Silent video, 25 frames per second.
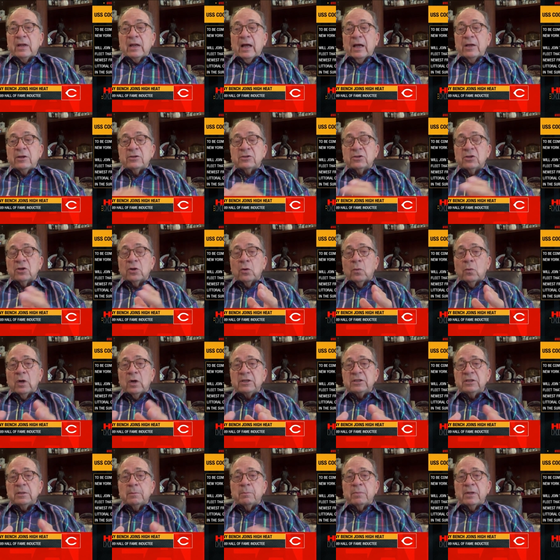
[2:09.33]
And I used to go
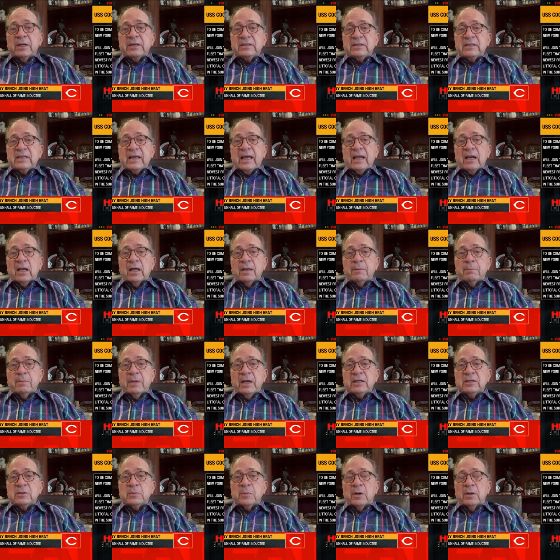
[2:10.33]
watch him play Sandlot
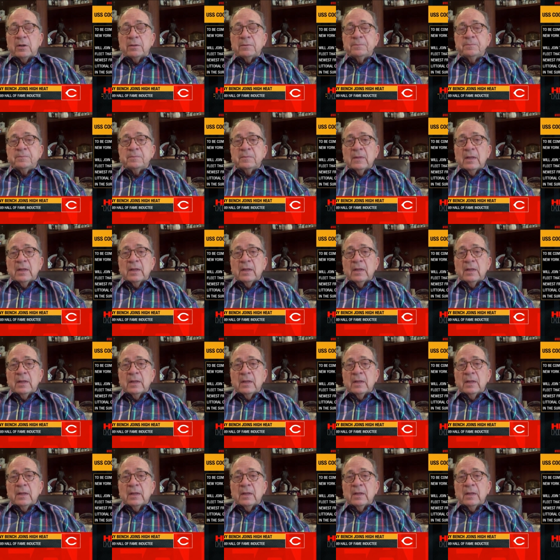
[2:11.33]
baseball.